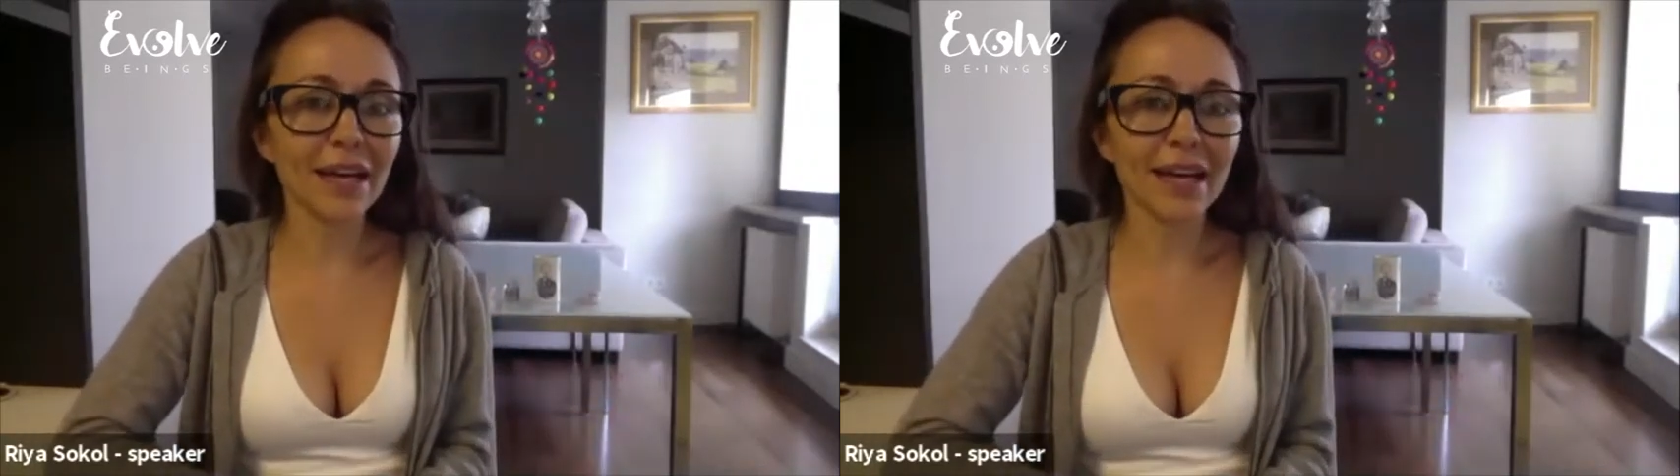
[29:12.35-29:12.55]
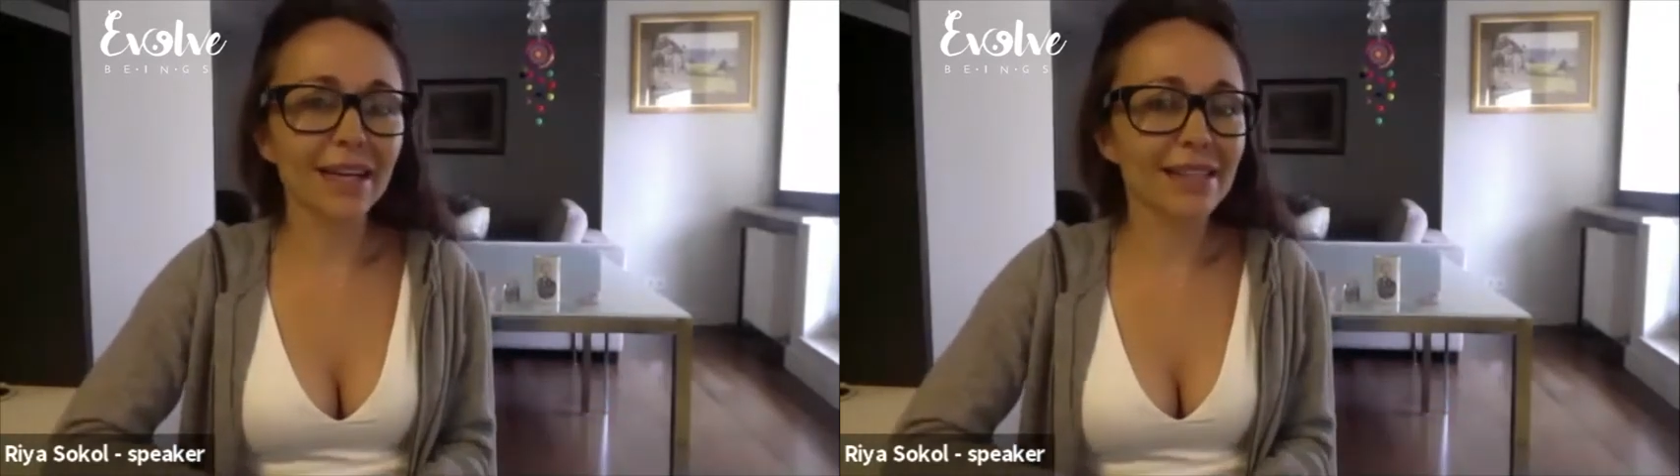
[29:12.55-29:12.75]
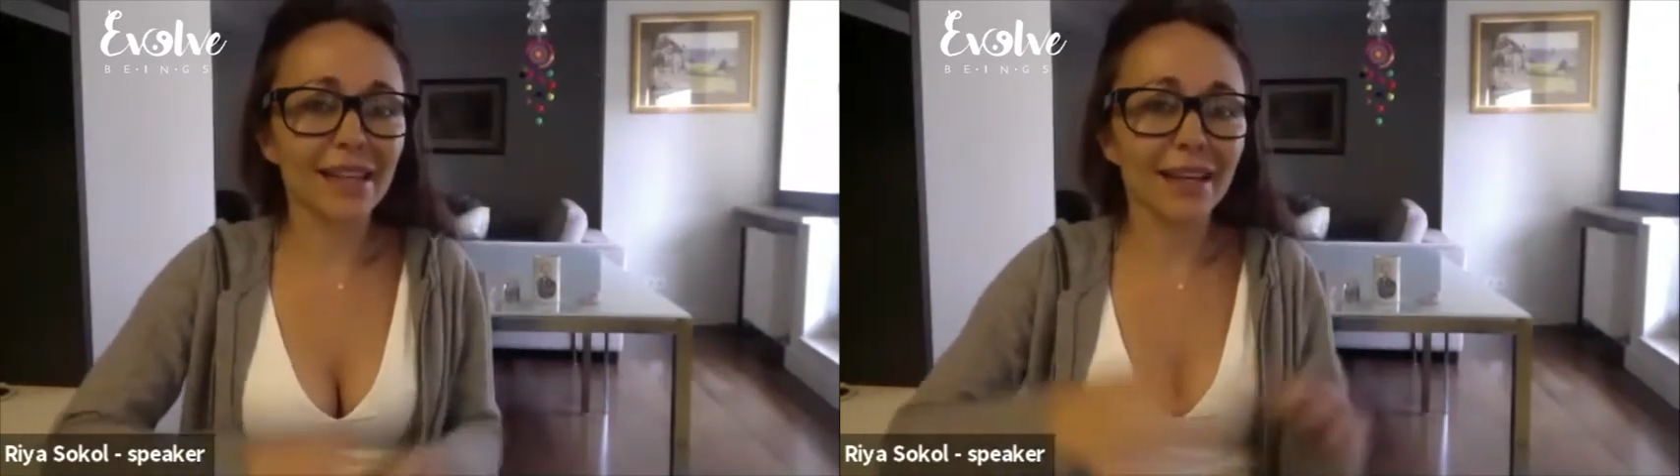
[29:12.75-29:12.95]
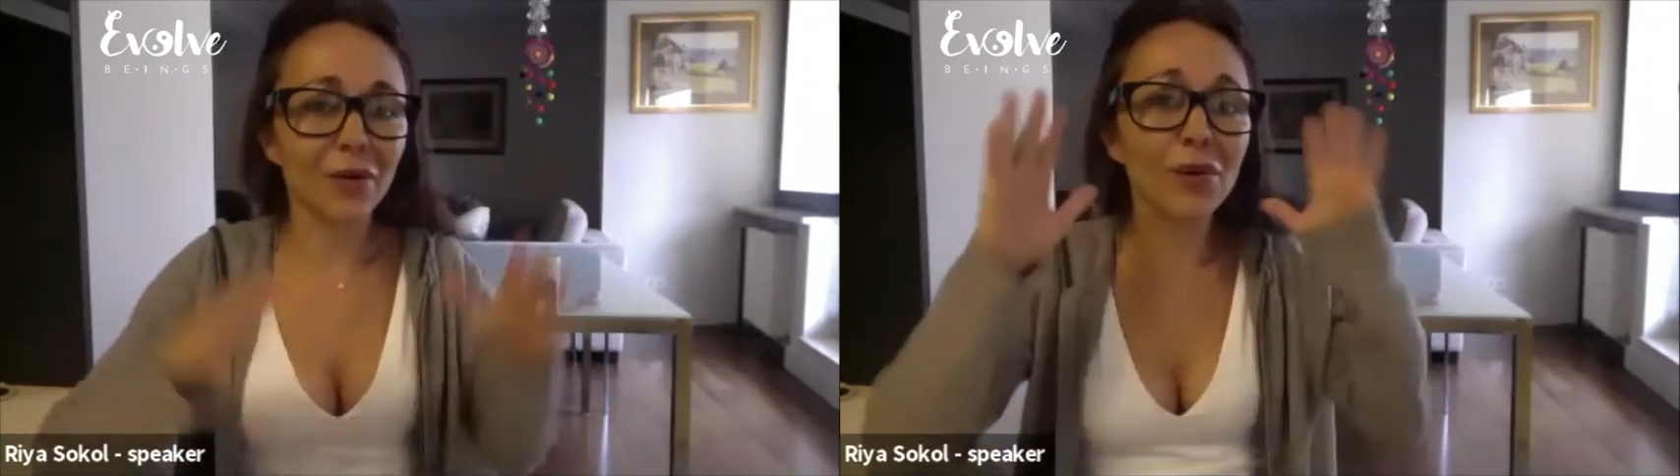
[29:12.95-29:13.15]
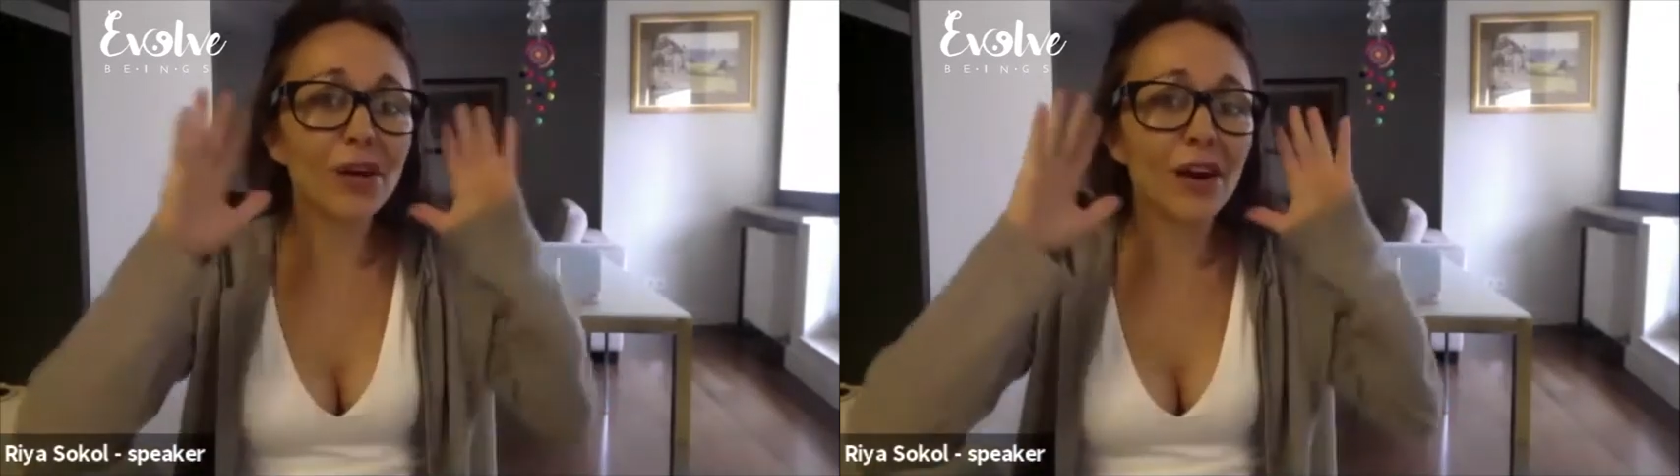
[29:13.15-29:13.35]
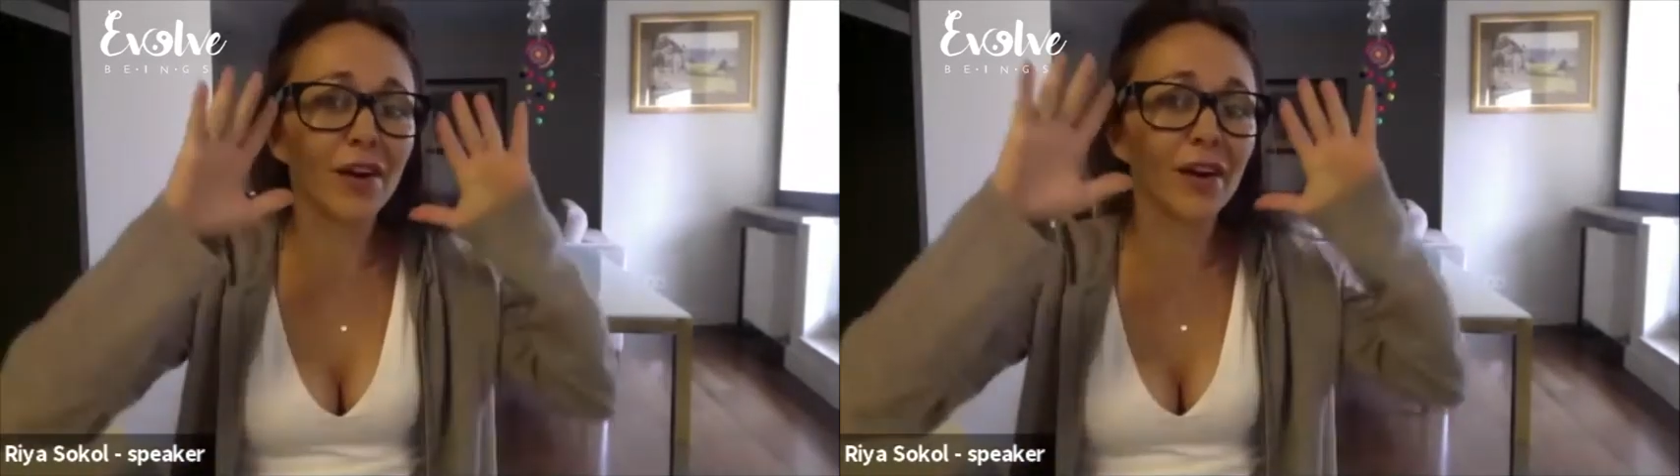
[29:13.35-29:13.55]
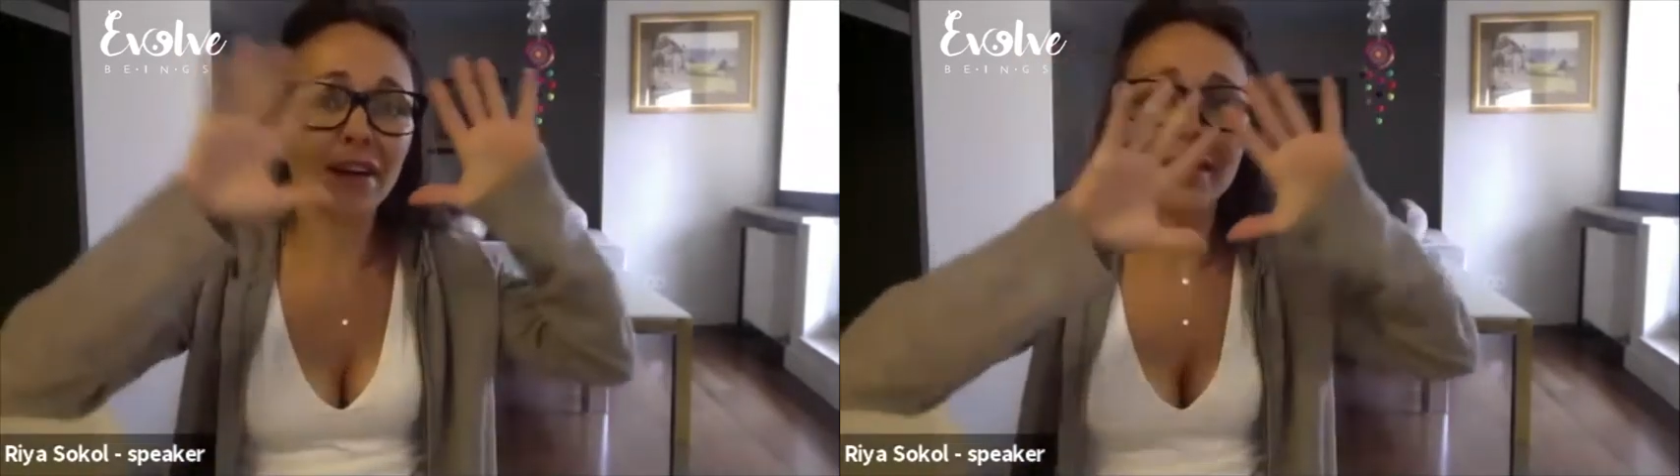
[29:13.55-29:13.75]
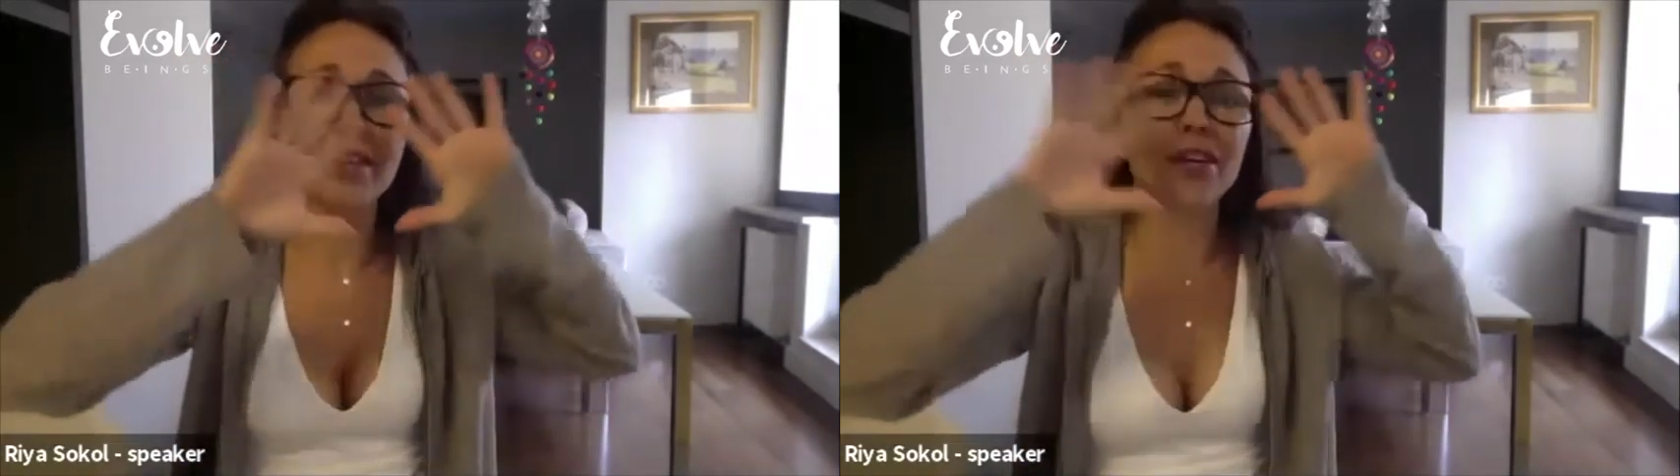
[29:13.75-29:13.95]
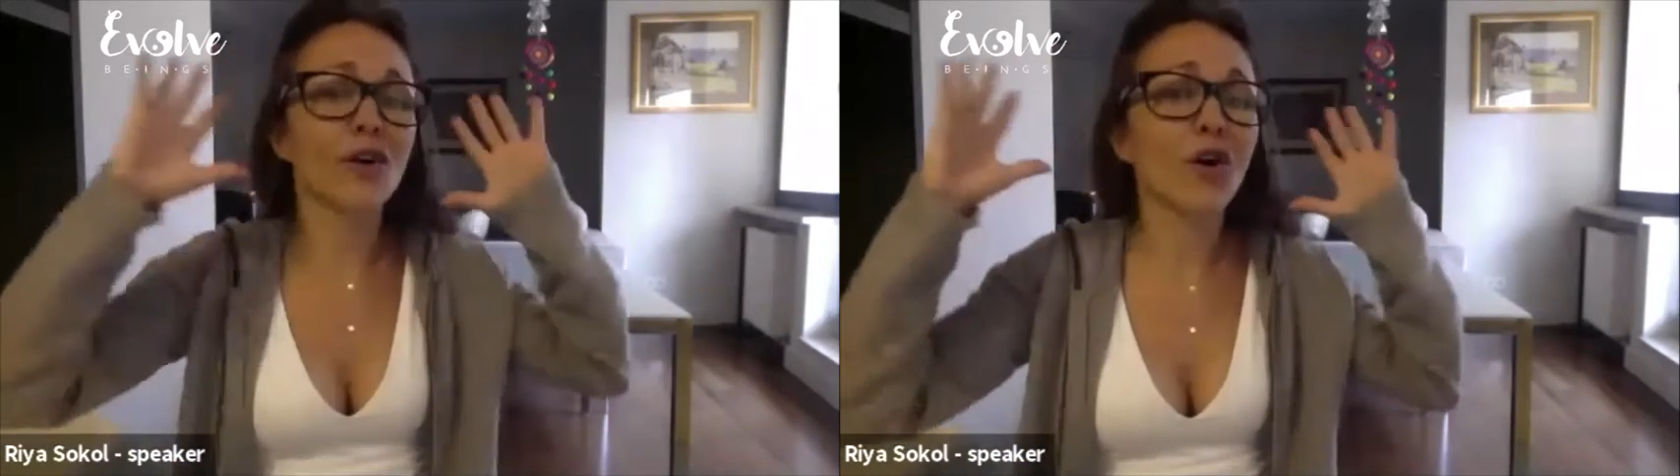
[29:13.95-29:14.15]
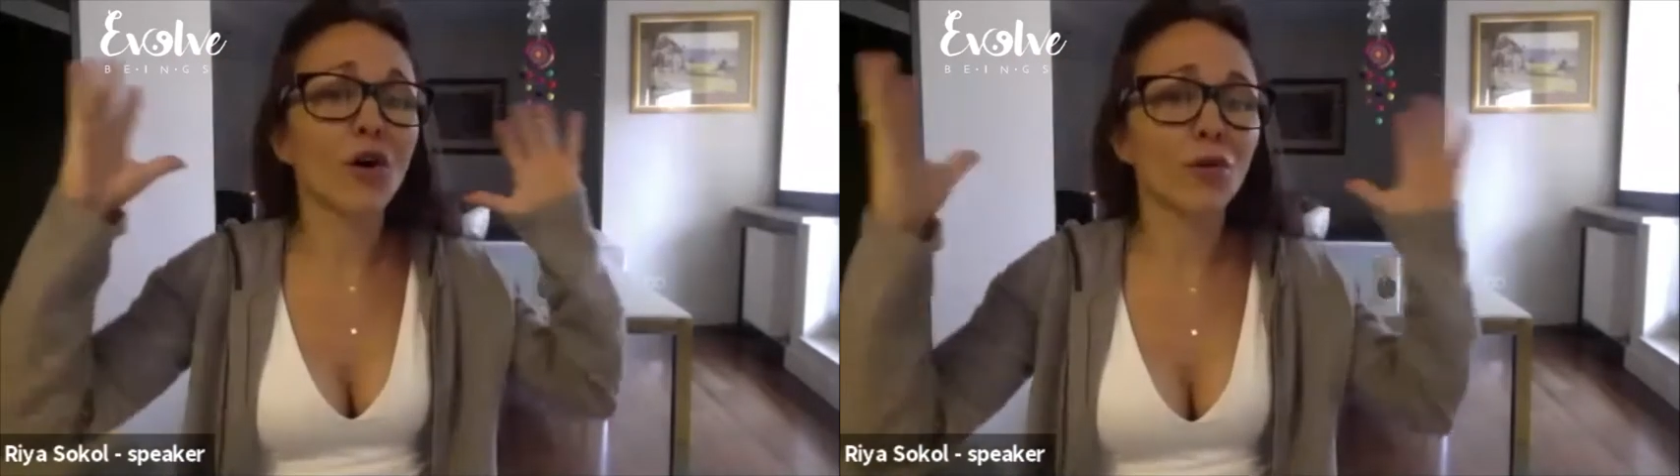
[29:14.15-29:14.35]
It's like we are their
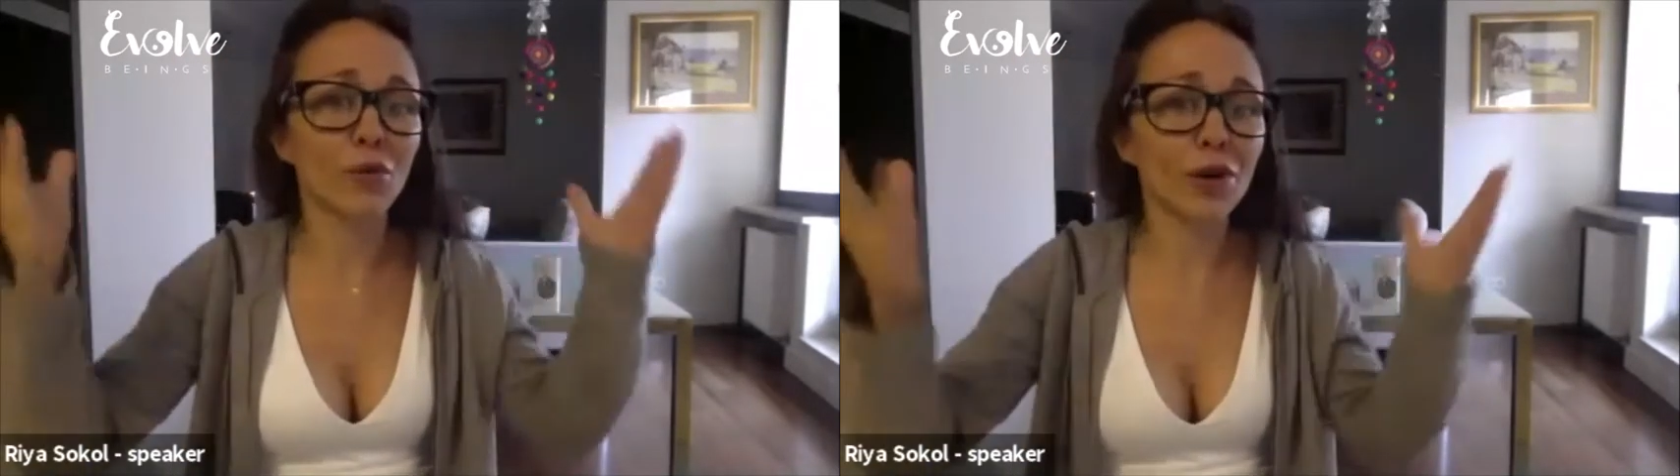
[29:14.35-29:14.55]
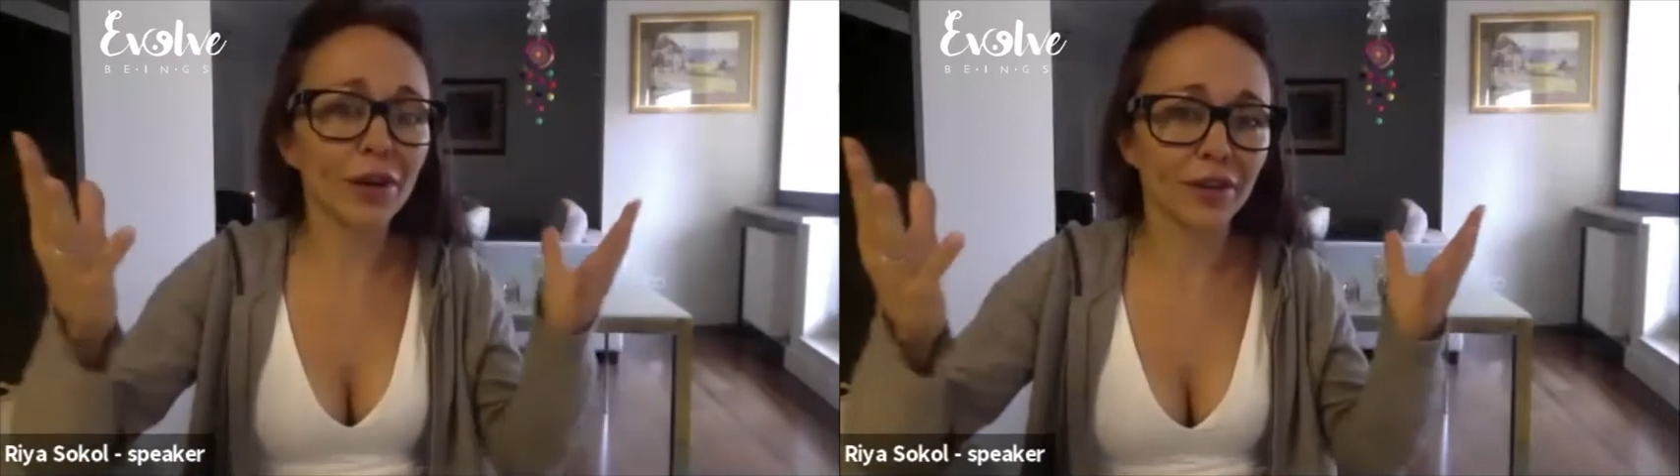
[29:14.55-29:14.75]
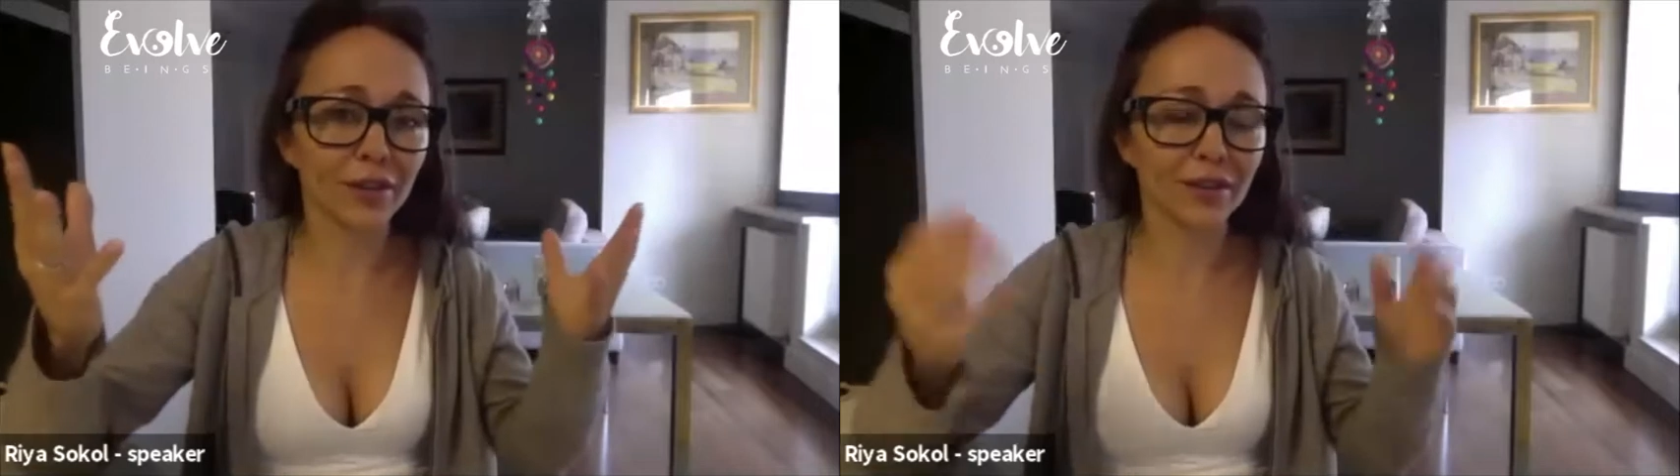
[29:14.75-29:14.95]
whole world.